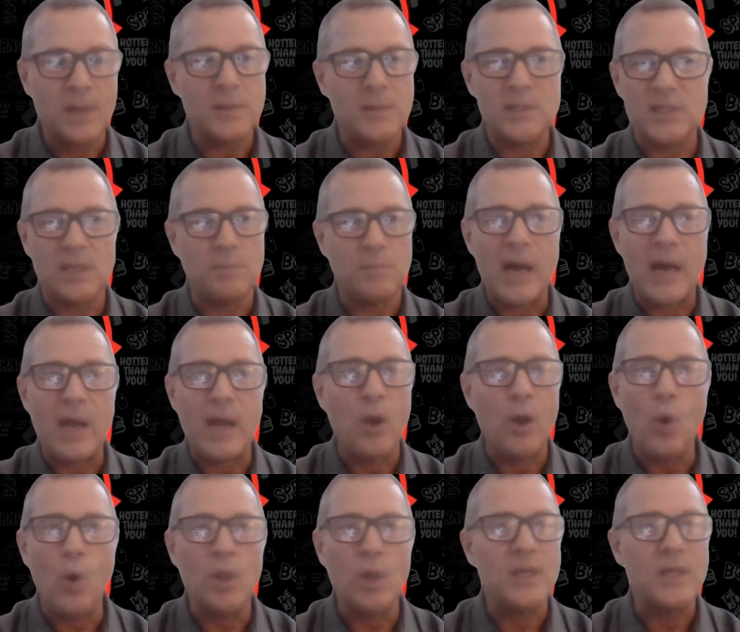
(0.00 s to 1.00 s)
He said, "My
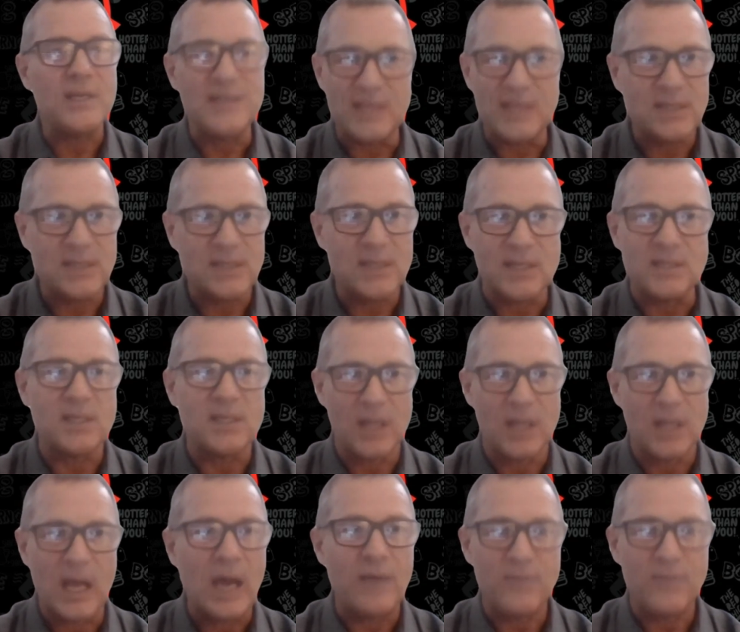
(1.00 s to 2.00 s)
whole existence in
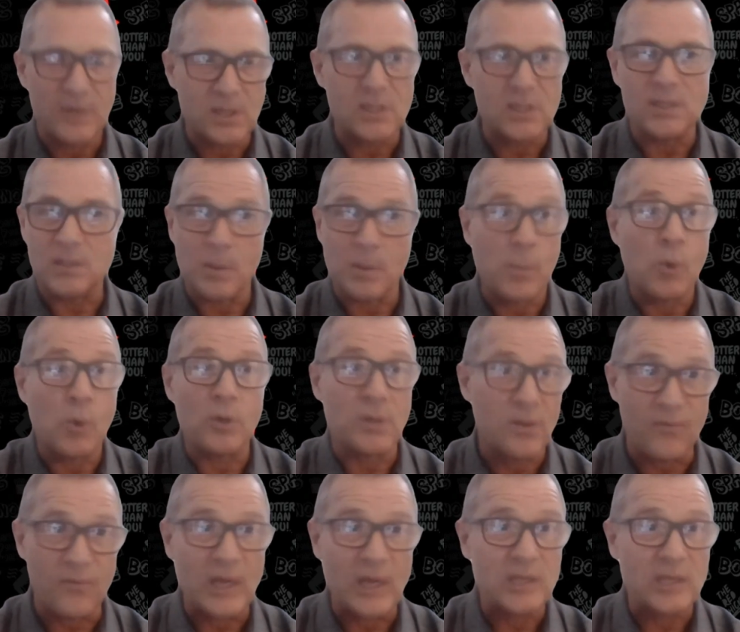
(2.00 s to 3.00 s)
life is to support the
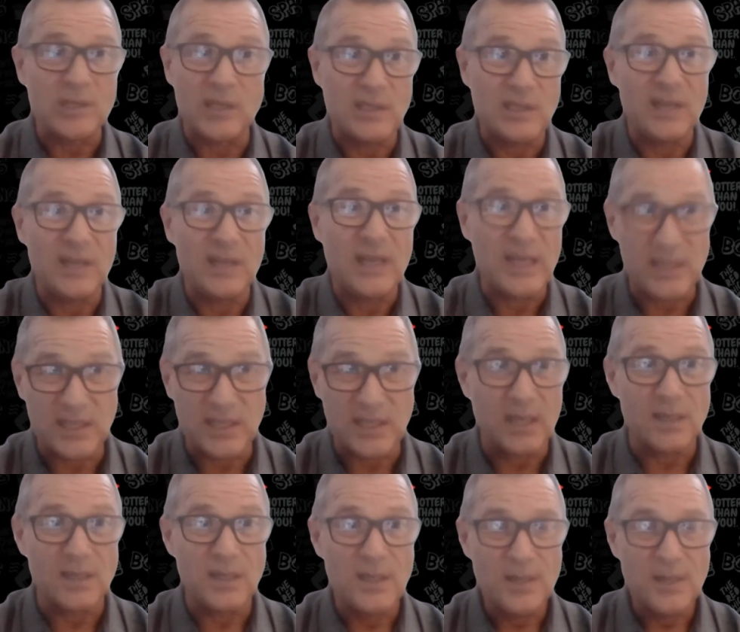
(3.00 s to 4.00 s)
franchisee, and that's it.